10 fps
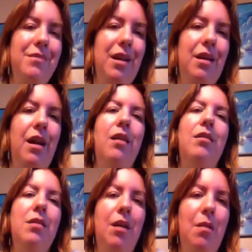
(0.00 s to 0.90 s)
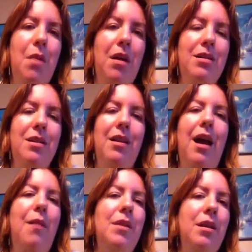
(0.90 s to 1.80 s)
Again, a medicine
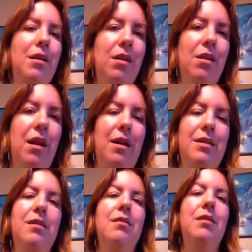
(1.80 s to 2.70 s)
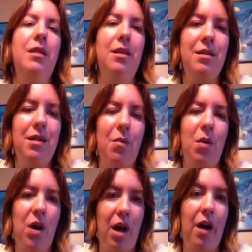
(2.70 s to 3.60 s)
cabinet, a closet,
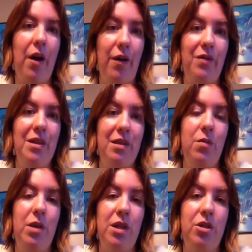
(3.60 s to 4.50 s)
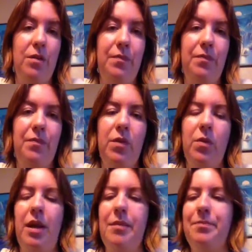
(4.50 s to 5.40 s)
somewhere out of easy reach.
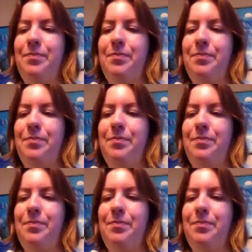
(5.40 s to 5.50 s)
Okay?